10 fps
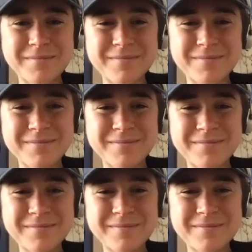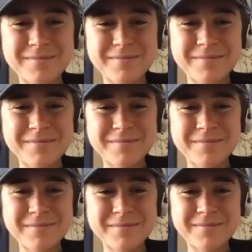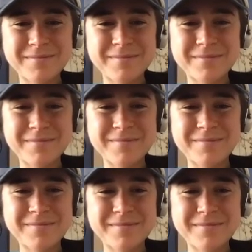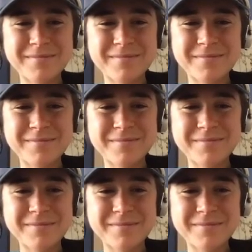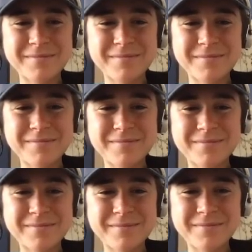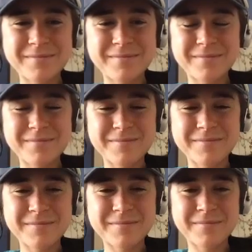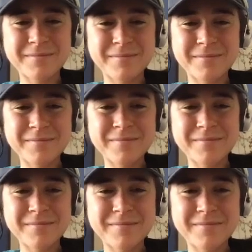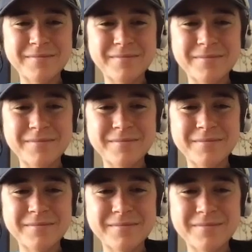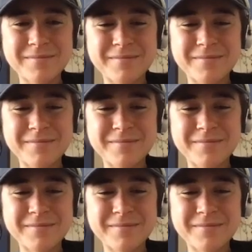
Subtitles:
No words are spoken by the person on screen.